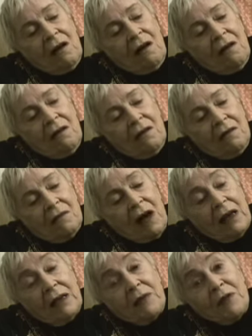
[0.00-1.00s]
uh,
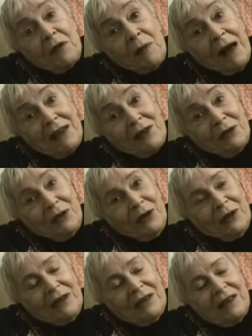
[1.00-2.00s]
I lifted my
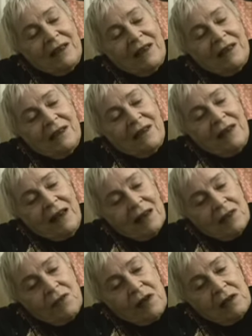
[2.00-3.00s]
skirt and he did the
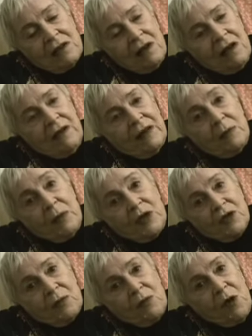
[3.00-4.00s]
x-rays. Then we
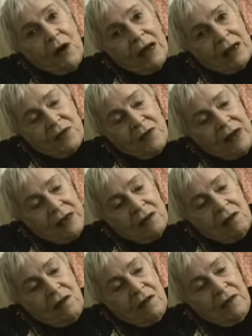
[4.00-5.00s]
took more
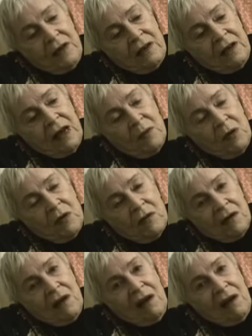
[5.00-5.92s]
x-rays on the table.